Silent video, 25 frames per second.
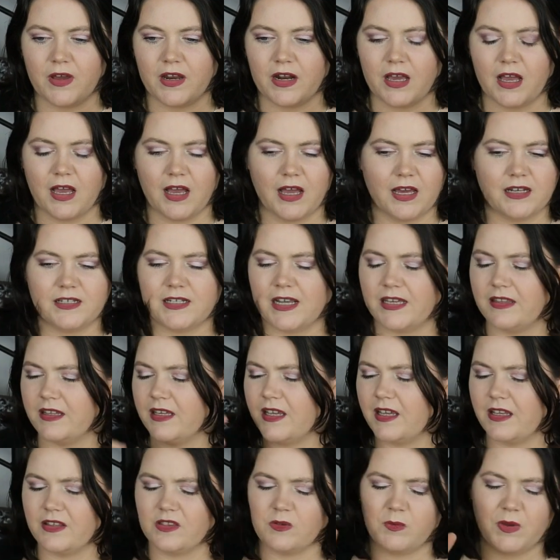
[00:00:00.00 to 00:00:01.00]
I've had a hard day, the
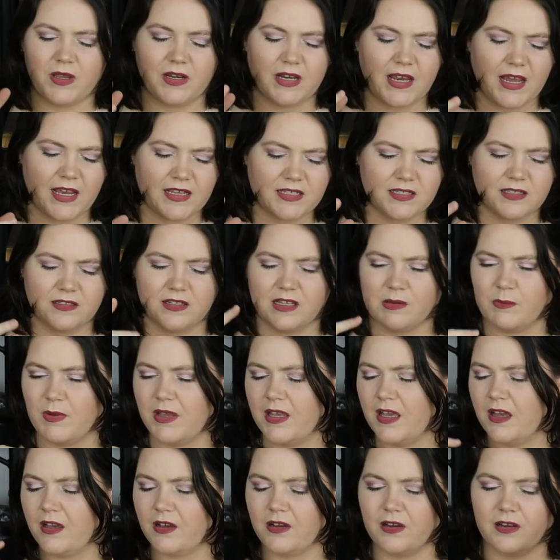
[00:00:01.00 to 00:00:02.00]
kids have been hassling
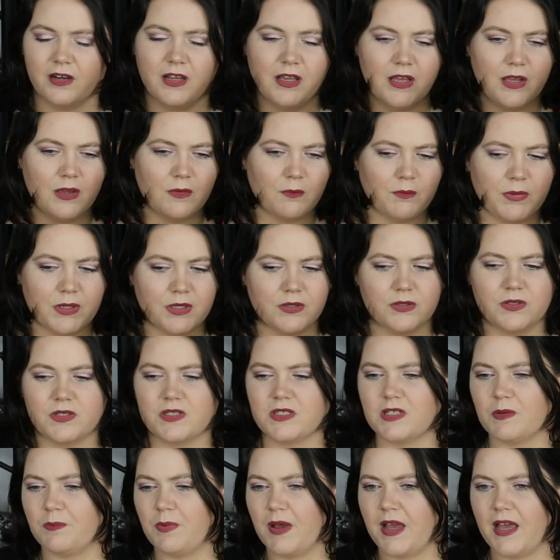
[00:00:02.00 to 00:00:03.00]
me, I've got
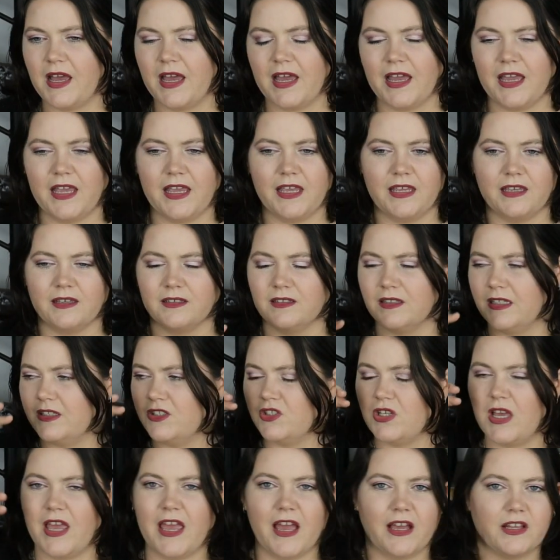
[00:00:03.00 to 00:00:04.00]
bills to pay and
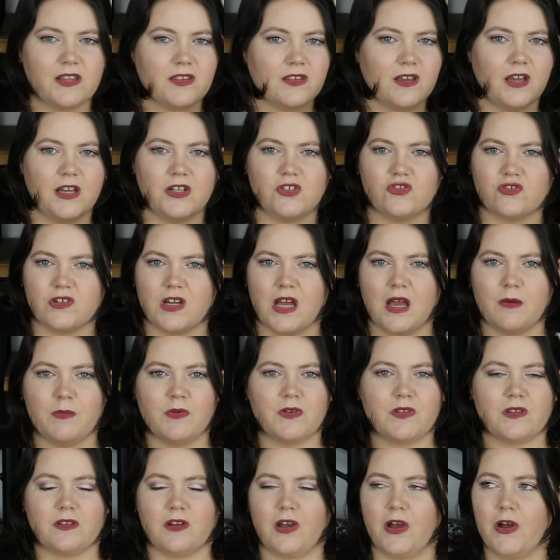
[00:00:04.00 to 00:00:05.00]
there's outside
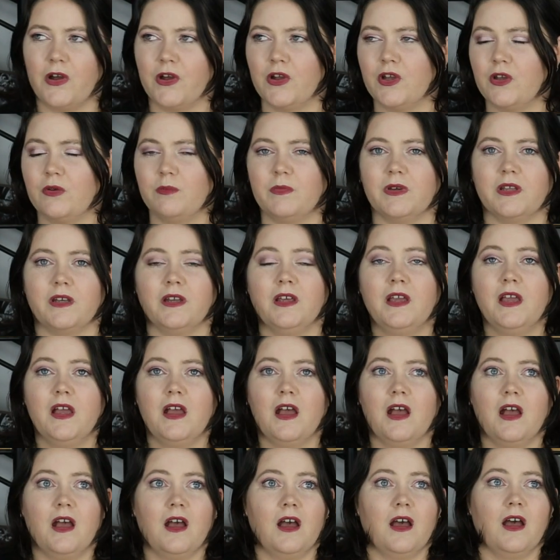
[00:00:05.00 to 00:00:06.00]
dramas at home and
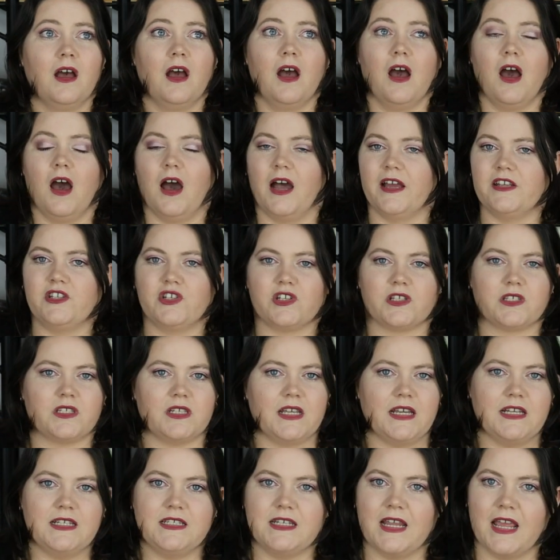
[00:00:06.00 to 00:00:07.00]
I just
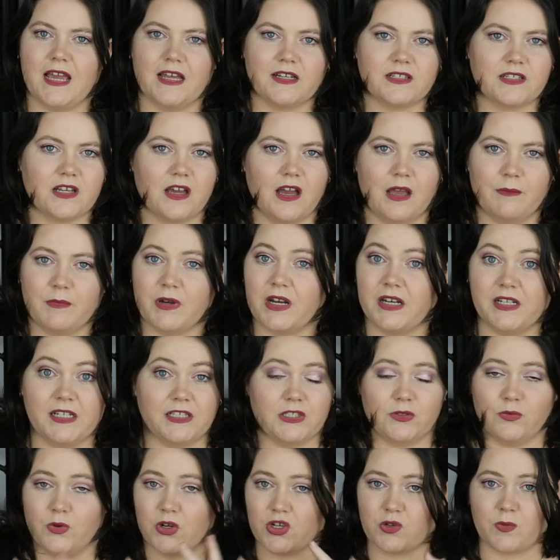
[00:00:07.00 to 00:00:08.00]
need downtime, but I need
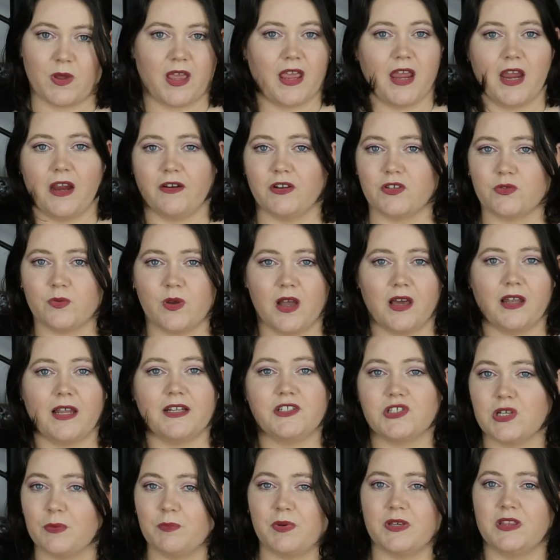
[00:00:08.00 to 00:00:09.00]
to wash my hair as well.
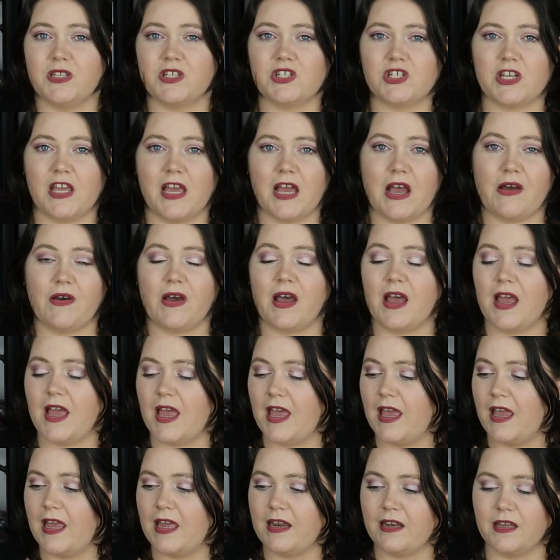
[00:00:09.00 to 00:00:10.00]
I jump in the shower
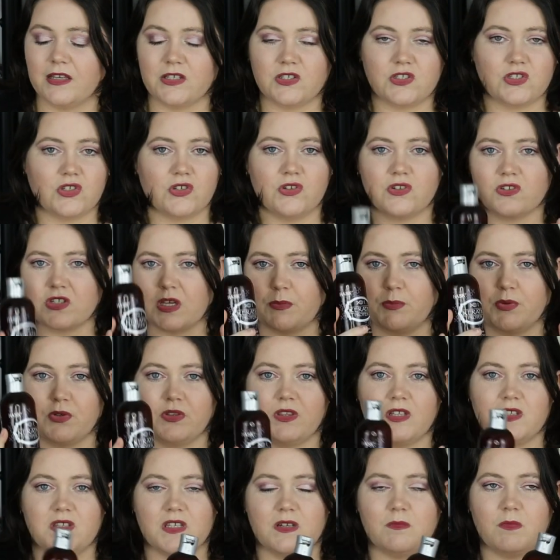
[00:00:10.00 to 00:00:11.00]
and as soon as I
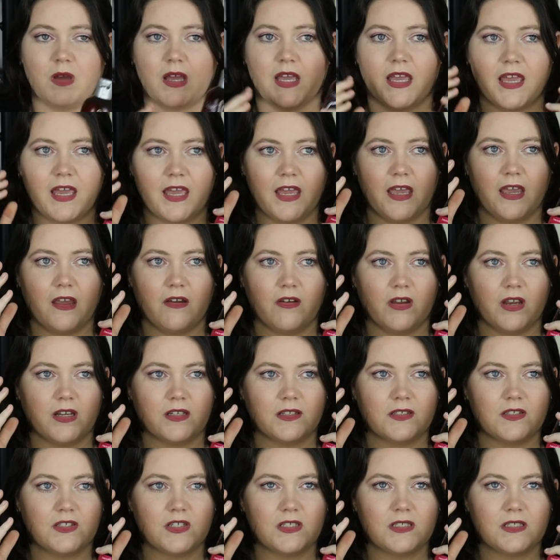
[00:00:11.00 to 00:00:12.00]
put this in my hair,
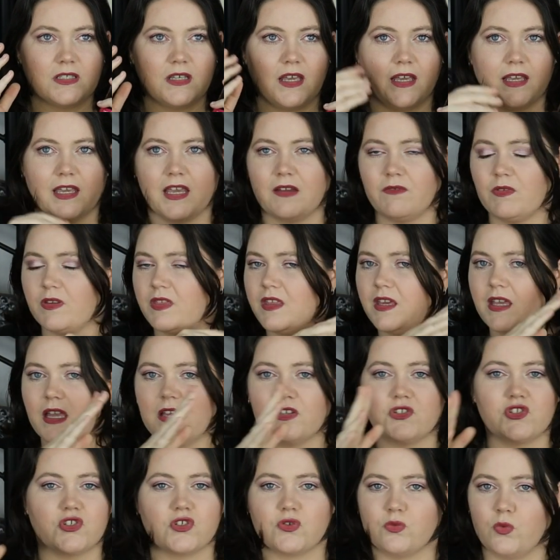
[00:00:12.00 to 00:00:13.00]
it's just like everything
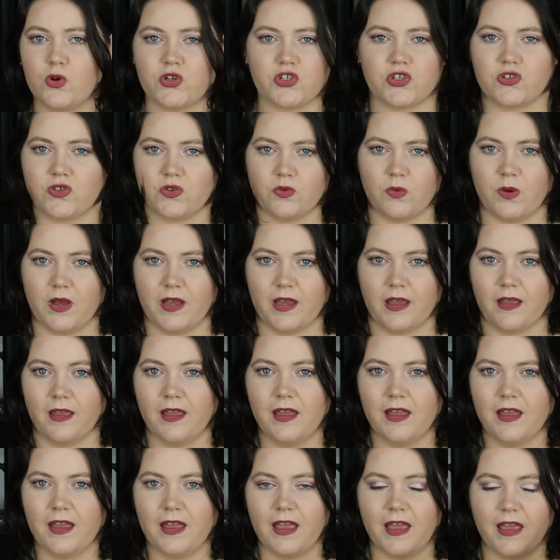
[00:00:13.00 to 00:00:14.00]
else just washes away.
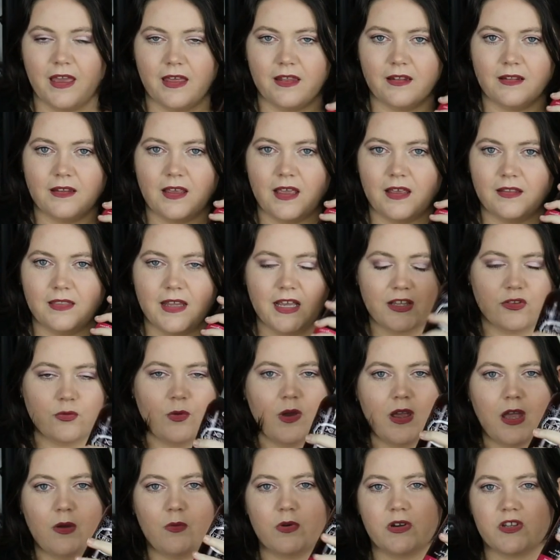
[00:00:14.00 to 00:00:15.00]
And that's
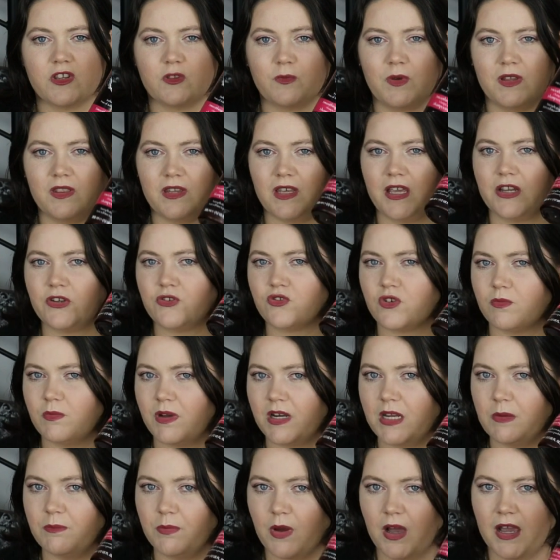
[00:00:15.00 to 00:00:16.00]
why I want to spend the extra
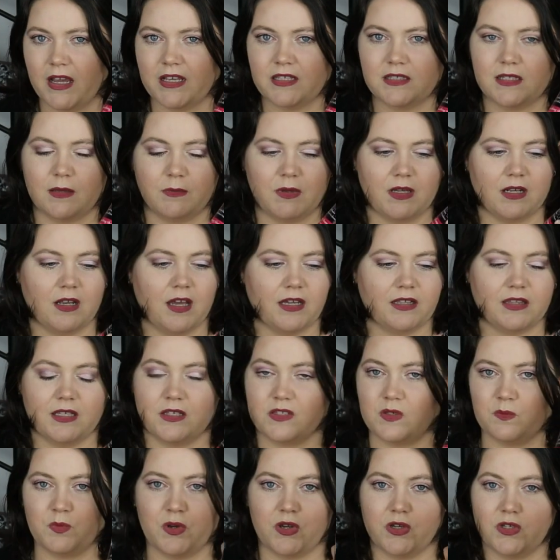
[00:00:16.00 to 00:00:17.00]
money buying something like
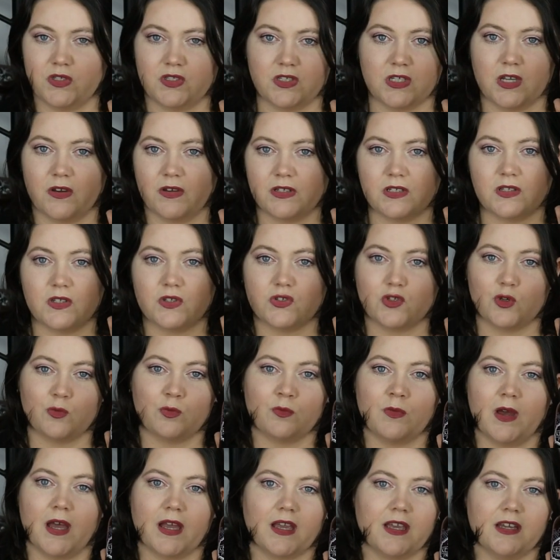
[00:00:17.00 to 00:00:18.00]
this opposed to going to the
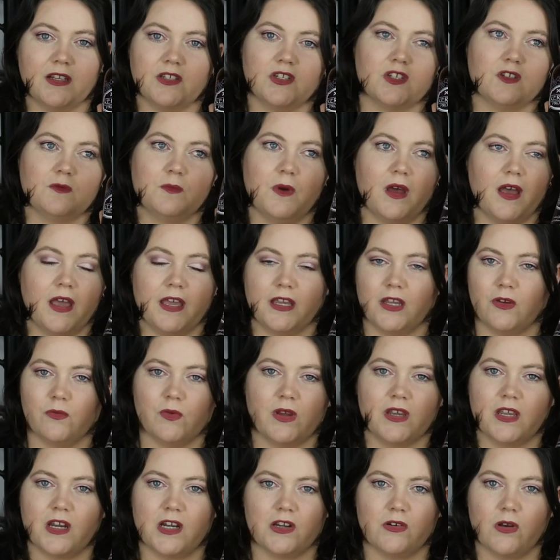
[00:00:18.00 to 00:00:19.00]
supermarket and just buying a
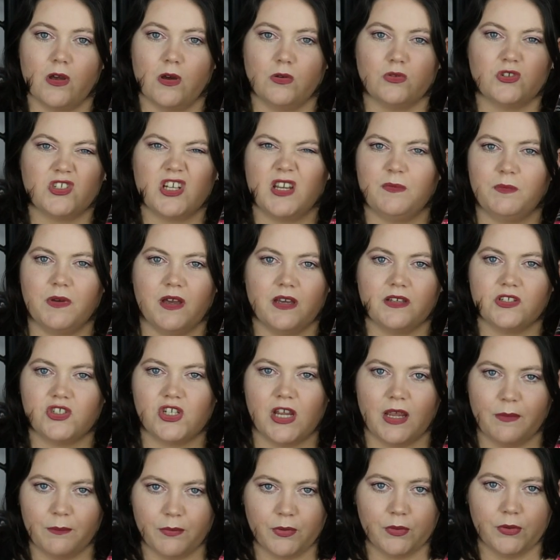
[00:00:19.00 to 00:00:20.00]
regular old cheap ass
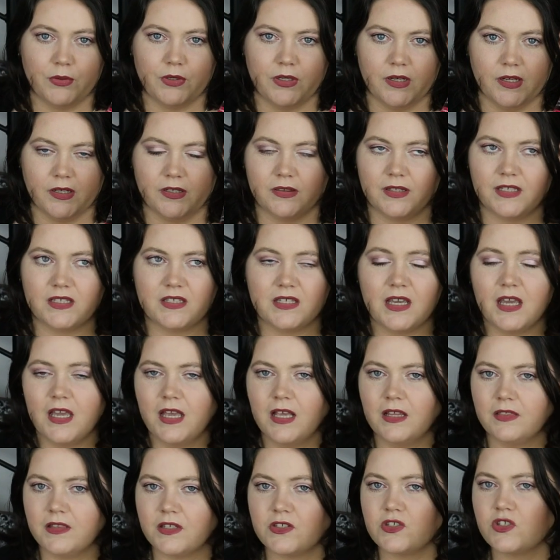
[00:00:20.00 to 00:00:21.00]
shampoo. You know, this
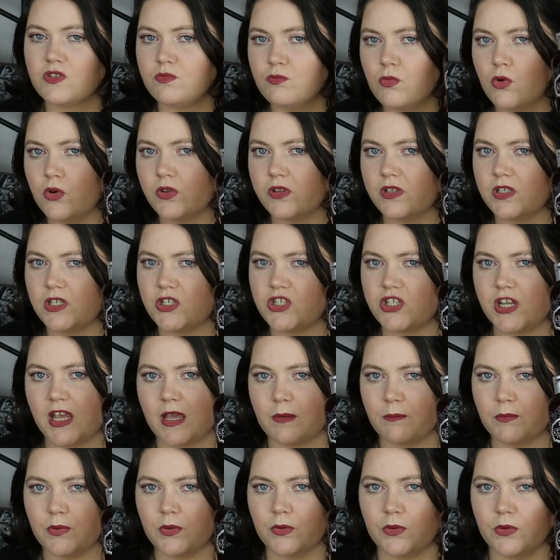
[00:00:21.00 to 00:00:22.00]
is more than a
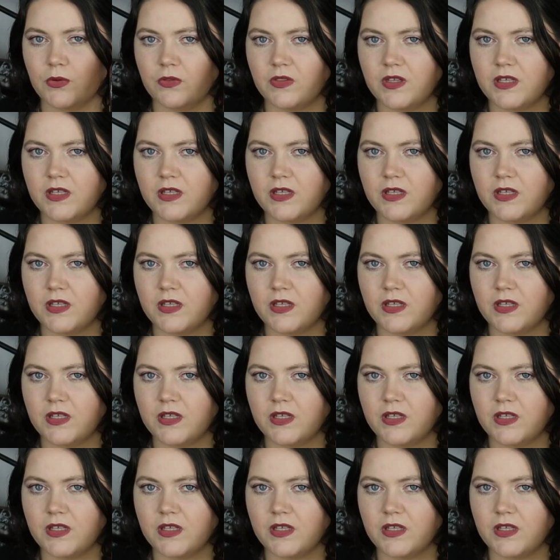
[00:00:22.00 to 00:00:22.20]
shampoo.